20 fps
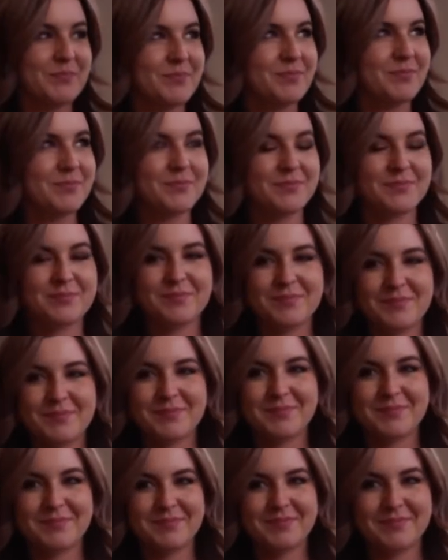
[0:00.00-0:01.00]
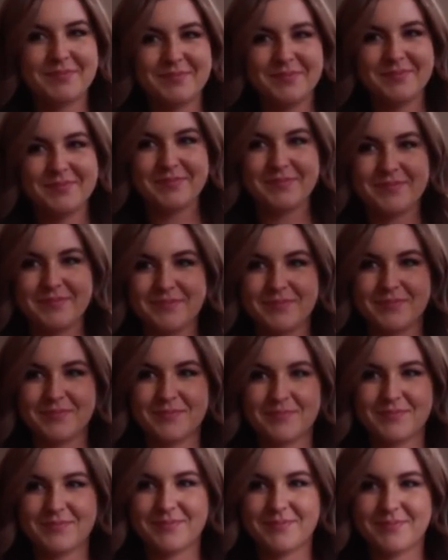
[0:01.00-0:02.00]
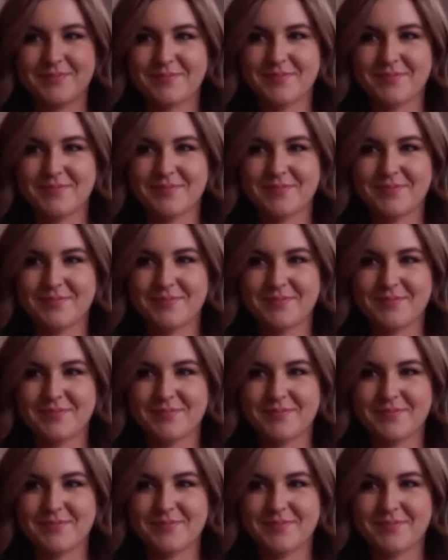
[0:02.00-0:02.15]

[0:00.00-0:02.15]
This person isn't speaking.